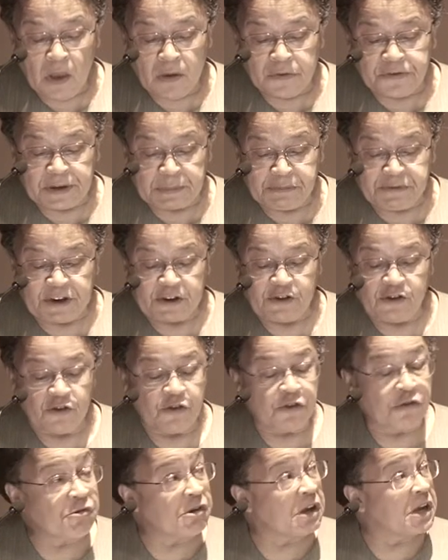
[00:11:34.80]

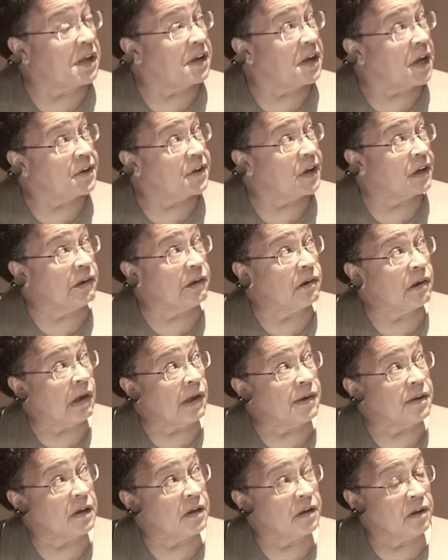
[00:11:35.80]
Subsection 3, and I didn't,
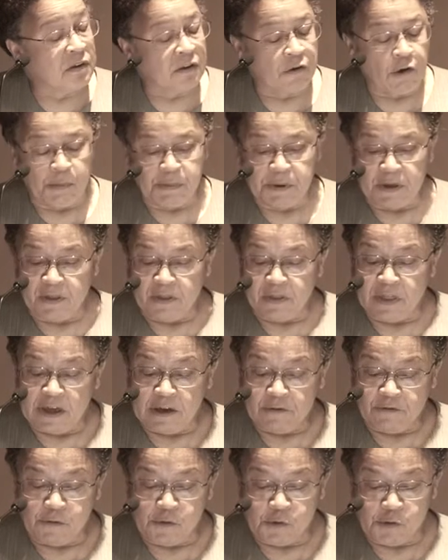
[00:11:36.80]
I didn't copy
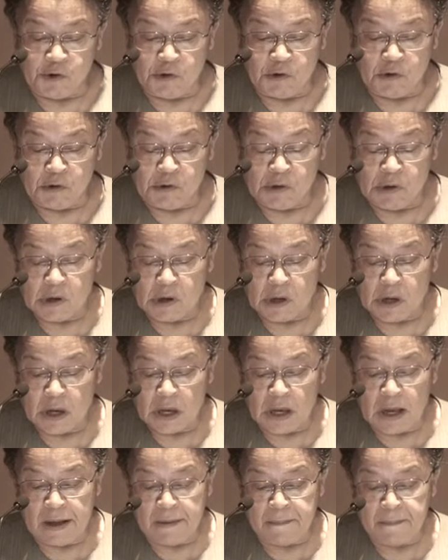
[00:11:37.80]
that for you,
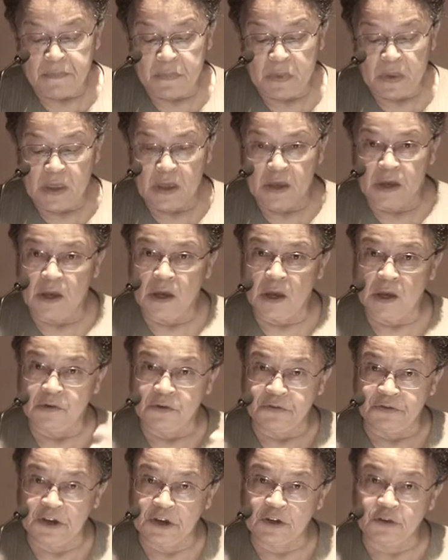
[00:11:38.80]
um,
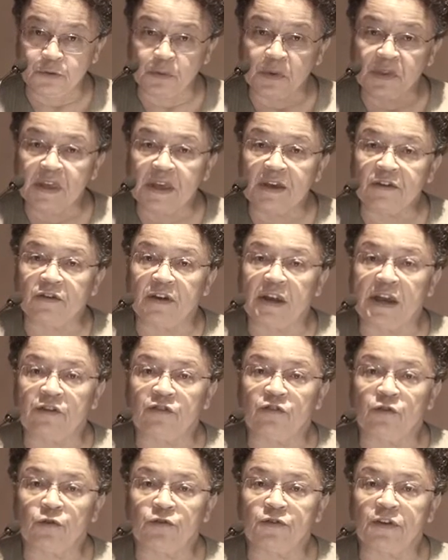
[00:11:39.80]
deals with the
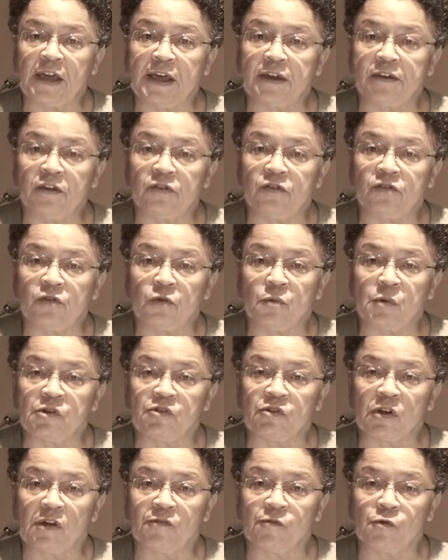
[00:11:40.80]
international standards to
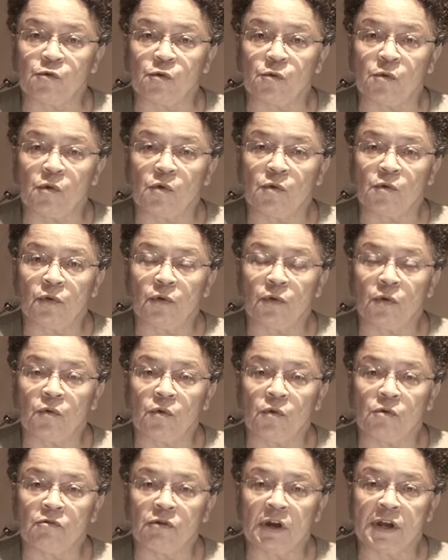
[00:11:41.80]
which I've all, all,
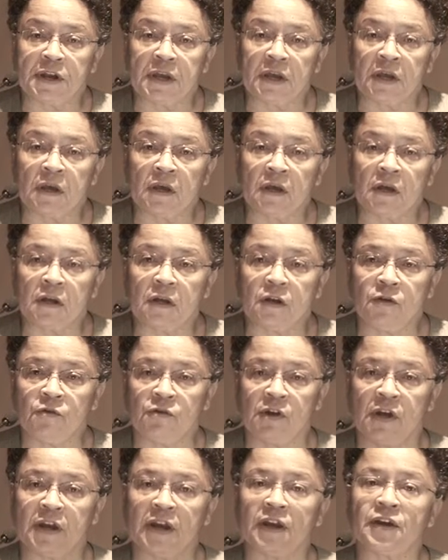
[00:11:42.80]
already
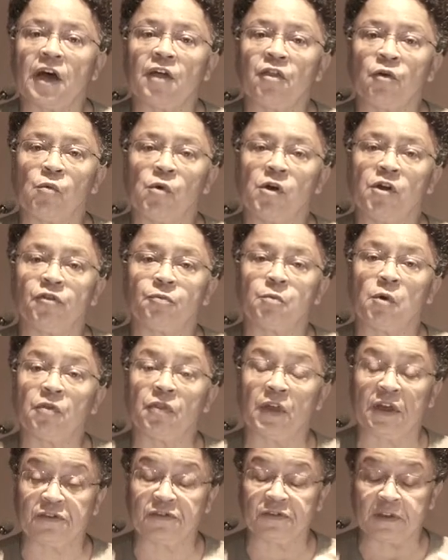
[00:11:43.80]
alluded. In other words,
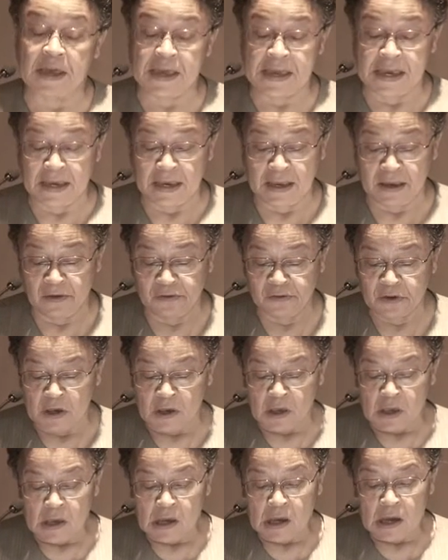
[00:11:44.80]
what they're saying is
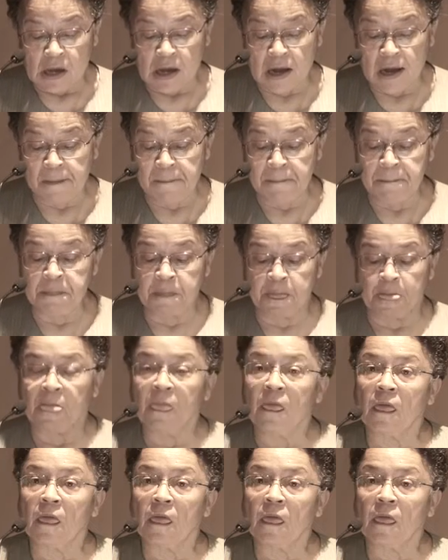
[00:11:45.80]
um,